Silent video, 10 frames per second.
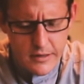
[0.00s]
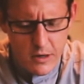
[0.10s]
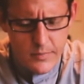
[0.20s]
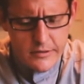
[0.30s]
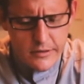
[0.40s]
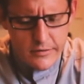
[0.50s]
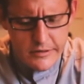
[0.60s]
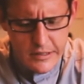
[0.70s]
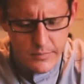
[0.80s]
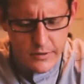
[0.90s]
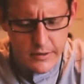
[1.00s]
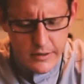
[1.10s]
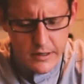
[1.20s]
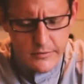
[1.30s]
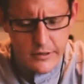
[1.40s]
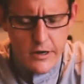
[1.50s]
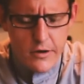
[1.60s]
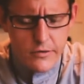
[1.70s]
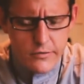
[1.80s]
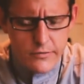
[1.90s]
help us to go deeper and come to
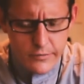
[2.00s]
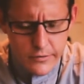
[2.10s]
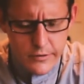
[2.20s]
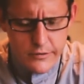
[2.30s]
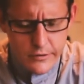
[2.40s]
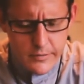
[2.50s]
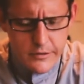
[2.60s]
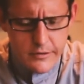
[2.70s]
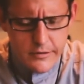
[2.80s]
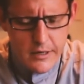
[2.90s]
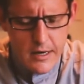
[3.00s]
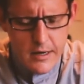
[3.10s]
know you through your scriptures,